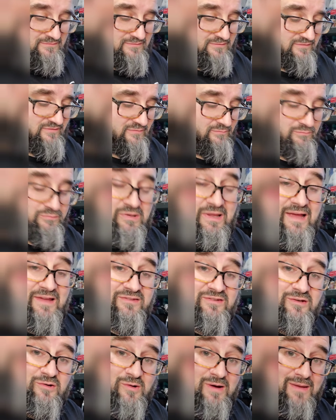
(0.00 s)
some
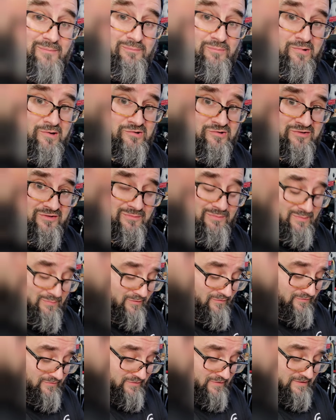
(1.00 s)
plastic crap brushes, to be
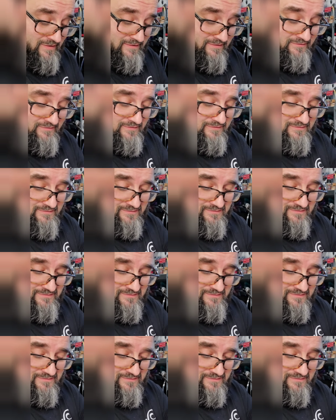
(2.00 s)
perfectly honest.